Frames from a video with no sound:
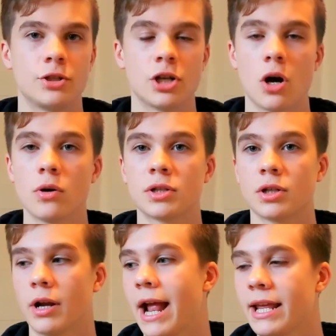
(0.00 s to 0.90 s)
jokes,
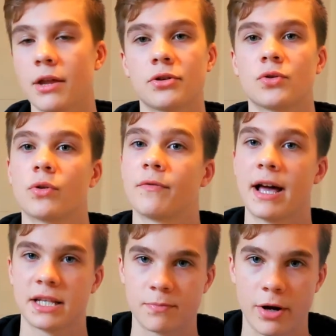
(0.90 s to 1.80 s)
or any other sort of
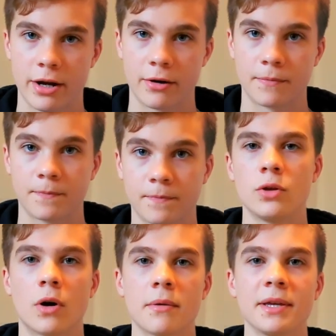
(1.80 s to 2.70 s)
icebreaker.
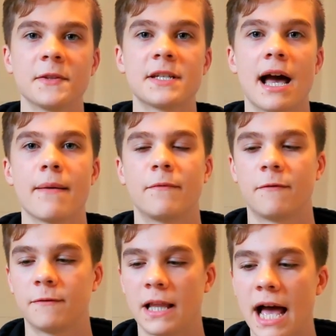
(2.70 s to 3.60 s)
You want to make the time
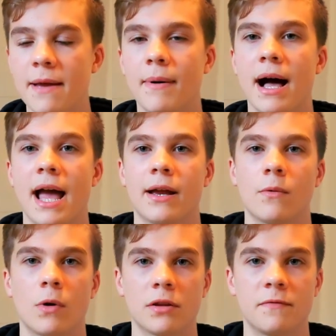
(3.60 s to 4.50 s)
fly by
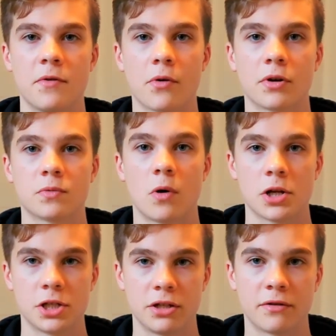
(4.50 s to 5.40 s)
while the viewer is
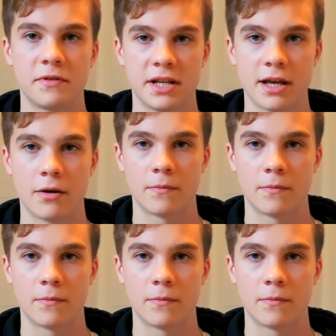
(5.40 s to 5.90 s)
watching your video.